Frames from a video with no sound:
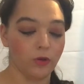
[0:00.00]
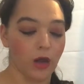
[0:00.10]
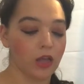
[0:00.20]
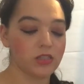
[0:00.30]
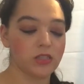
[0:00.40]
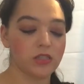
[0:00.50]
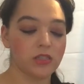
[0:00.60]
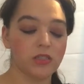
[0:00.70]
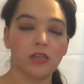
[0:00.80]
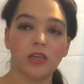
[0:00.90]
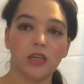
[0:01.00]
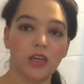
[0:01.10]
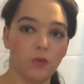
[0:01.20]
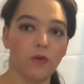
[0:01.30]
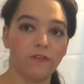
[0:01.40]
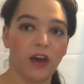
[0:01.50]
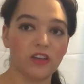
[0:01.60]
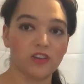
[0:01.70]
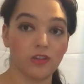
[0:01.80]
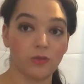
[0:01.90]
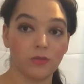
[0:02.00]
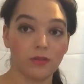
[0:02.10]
not. He will find you.